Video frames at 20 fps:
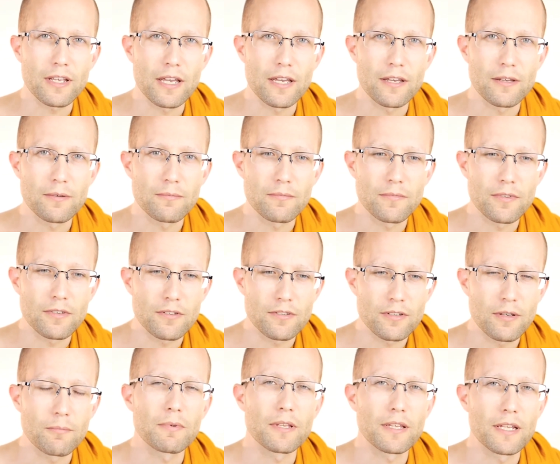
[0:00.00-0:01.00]
This is
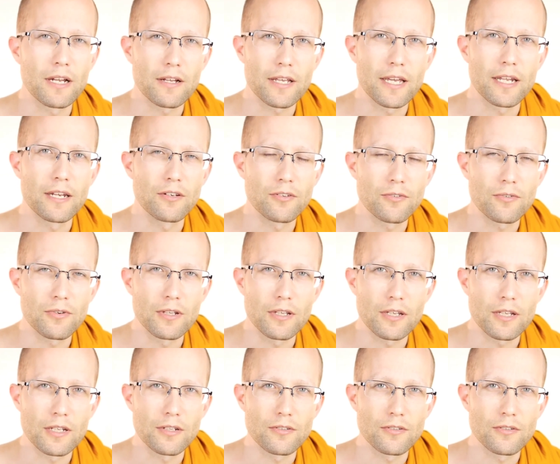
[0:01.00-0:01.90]
something that I'll get into